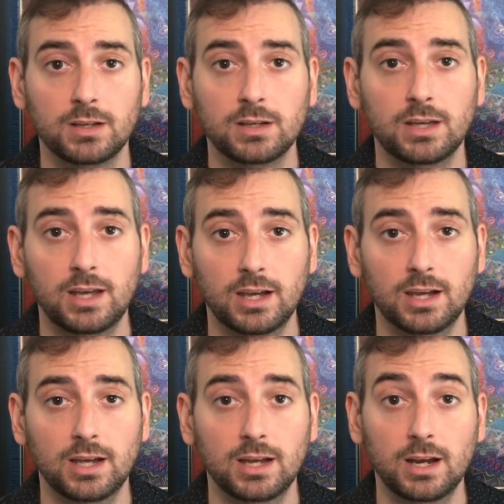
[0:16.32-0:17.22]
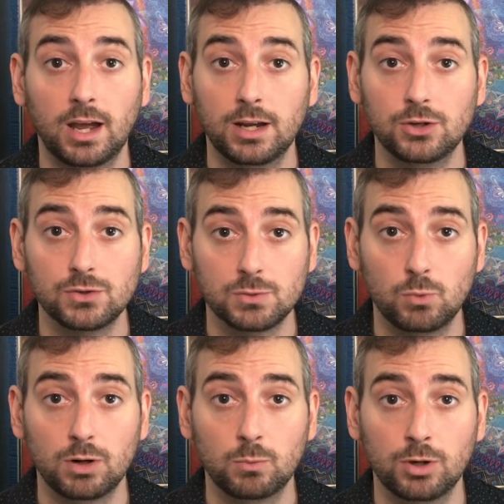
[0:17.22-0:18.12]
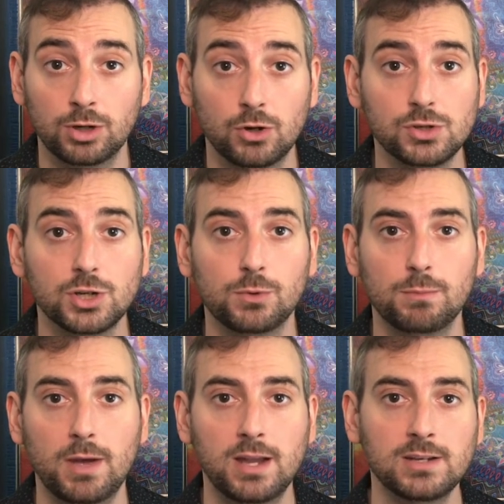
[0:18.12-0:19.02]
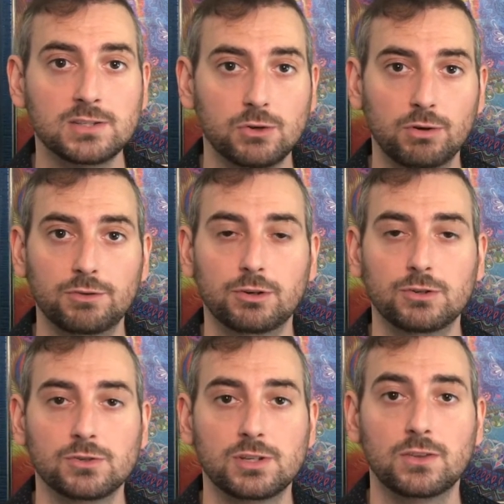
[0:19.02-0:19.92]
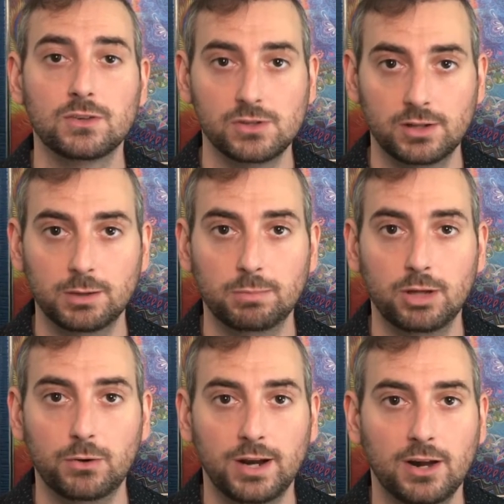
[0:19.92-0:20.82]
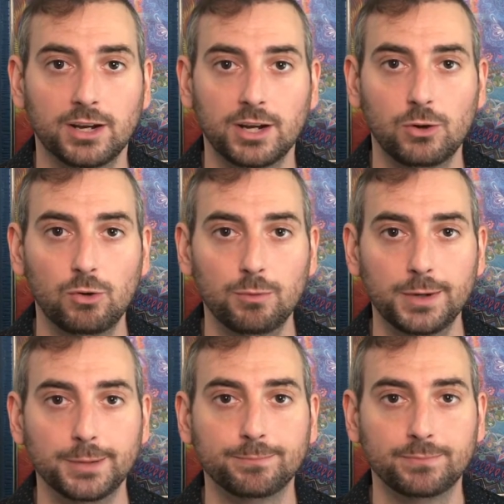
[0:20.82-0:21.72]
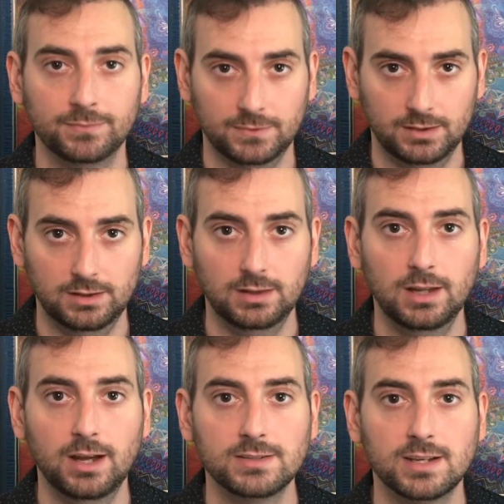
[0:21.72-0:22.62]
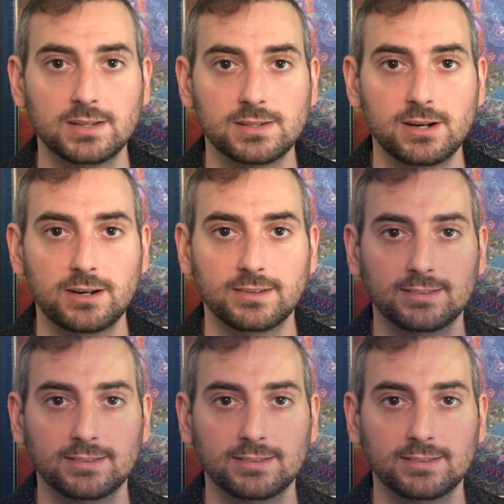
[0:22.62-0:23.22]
And I do some one-on-one coaching with men, so if you're interested, there's a link below on how to get a hold of me. Let's get started.